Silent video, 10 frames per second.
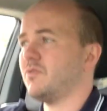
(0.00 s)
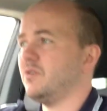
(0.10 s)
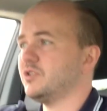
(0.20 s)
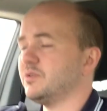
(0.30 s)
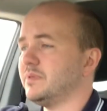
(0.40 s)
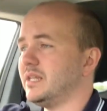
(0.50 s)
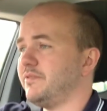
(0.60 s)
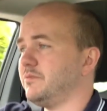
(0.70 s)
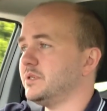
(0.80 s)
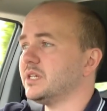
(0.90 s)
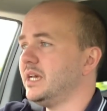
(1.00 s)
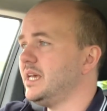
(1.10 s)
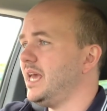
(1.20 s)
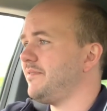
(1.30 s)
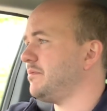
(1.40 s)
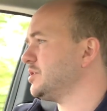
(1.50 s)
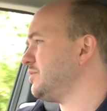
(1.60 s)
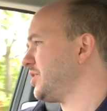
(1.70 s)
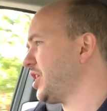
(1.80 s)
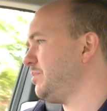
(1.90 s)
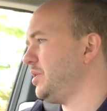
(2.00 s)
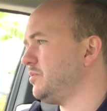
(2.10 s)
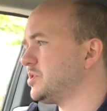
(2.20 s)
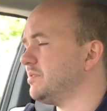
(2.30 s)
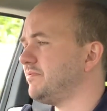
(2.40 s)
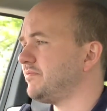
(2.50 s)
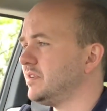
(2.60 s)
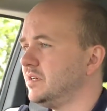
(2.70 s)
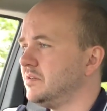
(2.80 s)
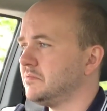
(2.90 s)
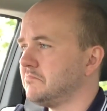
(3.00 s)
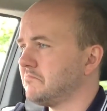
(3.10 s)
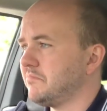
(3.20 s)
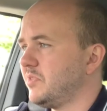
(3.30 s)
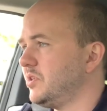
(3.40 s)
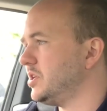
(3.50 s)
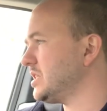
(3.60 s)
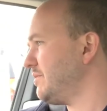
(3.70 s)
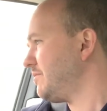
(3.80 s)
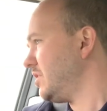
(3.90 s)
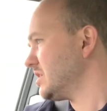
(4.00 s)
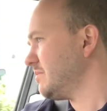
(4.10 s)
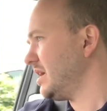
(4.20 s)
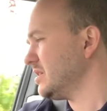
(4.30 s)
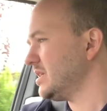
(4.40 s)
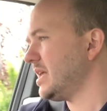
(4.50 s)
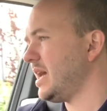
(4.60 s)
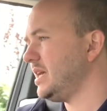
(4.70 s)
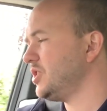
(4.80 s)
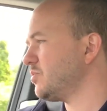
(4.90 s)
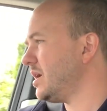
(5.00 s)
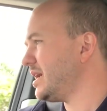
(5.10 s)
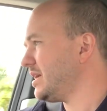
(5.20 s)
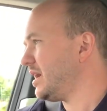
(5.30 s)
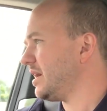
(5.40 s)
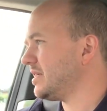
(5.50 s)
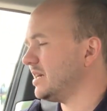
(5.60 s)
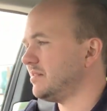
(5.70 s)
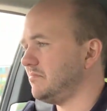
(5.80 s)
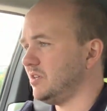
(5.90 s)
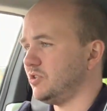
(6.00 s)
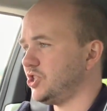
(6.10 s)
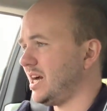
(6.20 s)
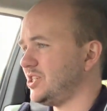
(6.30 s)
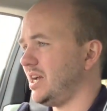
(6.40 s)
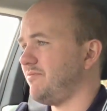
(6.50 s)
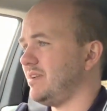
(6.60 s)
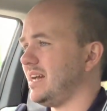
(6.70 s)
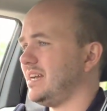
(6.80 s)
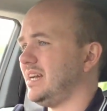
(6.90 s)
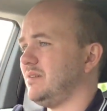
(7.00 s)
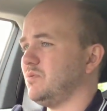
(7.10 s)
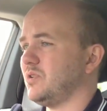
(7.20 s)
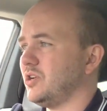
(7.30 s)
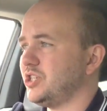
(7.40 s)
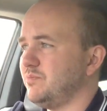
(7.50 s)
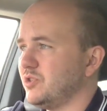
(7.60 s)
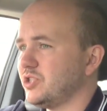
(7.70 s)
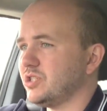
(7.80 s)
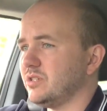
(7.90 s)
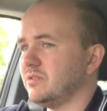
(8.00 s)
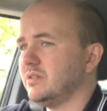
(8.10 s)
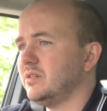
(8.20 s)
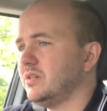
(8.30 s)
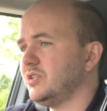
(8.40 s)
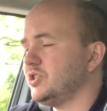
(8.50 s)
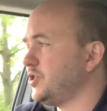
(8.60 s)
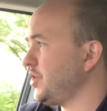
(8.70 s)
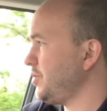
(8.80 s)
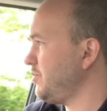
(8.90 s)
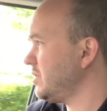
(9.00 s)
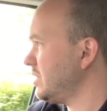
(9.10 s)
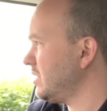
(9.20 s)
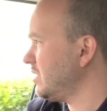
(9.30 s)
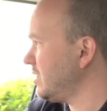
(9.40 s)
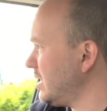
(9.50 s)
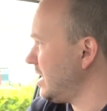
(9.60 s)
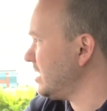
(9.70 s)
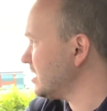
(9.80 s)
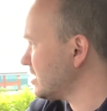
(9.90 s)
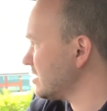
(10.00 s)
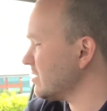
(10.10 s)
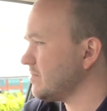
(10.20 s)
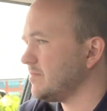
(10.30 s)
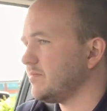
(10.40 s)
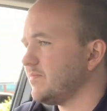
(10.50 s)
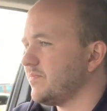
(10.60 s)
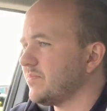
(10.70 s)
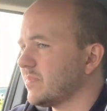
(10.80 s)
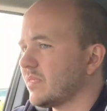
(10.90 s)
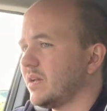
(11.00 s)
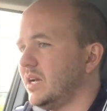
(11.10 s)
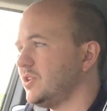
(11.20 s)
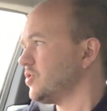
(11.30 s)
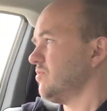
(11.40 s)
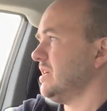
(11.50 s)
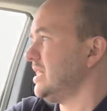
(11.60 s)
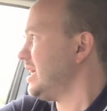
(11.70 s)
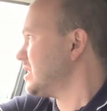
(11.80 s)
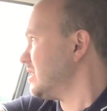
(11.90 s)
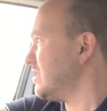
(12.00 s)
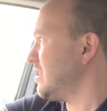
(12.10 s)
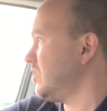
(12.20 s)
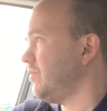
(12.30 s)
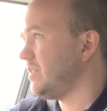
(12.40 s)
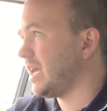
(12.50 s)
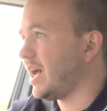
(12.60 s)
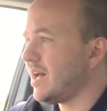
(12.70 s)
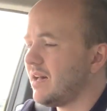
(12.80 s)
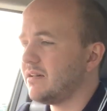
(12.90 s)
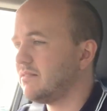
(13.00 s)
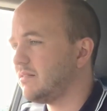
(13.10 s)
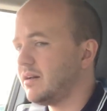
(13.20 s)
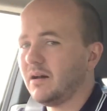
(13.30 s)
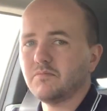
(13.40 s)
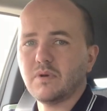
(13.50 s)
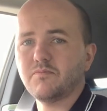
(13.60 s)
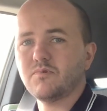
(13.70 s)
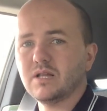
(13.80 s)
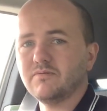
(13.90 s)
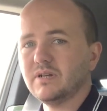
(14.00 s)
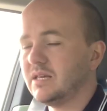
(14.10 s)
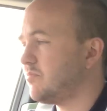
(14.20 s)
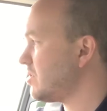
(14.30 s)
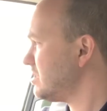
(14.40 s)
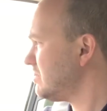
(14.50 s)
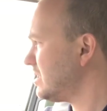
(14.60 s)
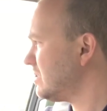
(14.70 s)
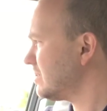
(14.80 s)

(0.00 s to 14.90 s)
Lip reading: or something, if I was doing a commute of 30 and 40 miles a day each way, I think you could charge it every night and it wouldn't cost you much to do. It just really is a lovely car. I'm really impressed with it.